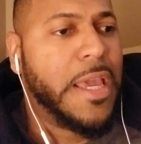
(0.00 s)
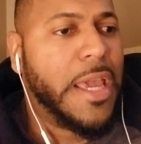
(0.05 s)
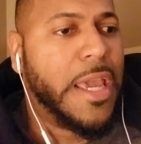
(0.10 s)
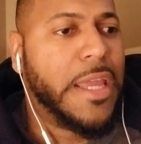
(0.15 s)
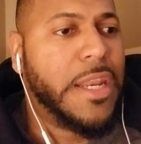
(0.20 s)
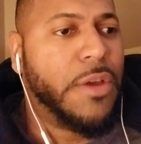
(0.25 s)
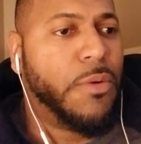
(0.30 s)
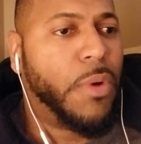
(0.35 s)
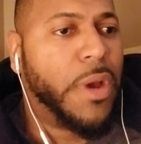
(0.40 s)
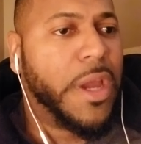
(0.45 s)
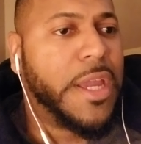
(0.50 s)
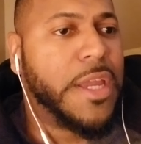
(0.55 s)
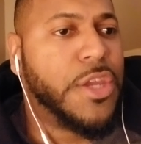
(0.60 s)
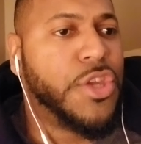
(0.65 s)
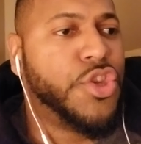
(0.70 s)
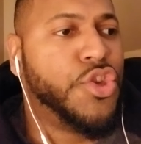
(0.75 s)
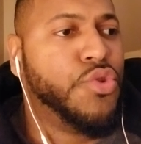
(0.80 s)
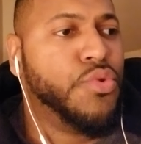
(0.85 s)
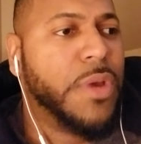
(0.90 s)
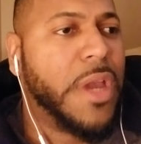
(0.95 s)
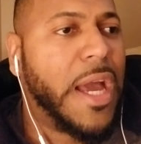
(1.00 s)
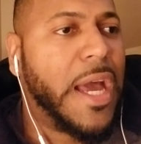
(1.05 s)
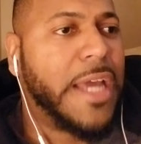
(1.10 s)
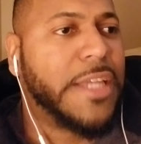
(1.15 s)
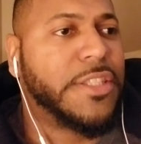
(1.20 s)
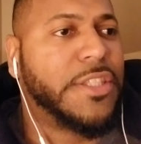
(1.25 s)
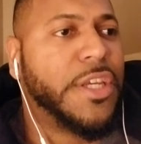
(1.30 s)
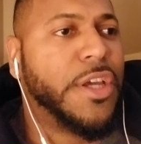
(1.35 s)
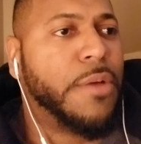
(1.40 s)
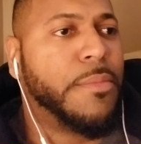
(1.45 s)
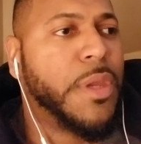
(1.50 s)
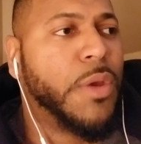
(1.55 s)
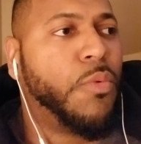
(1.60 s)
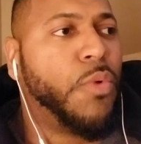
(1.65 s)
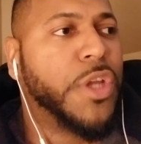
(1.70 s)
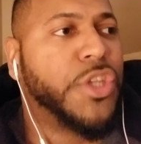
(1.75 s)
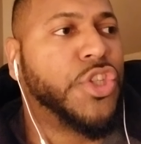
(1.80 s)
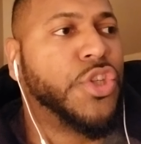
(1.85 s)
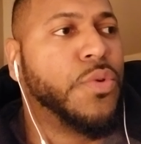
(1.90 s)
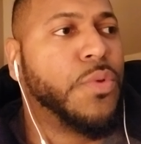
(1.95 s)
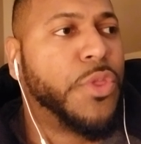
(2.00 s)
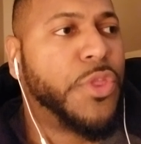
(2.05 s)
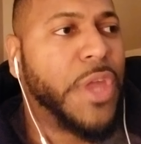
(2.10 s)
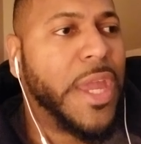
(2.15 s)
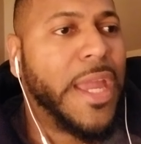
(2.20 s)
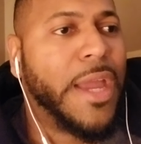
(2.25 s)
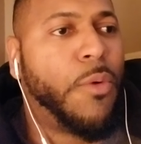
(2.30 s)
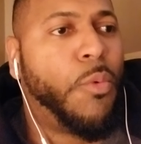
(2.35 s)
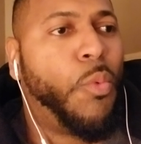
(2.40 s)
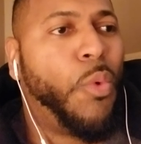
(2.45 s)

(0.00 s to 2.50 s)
Anyway, you guys tell me what you think,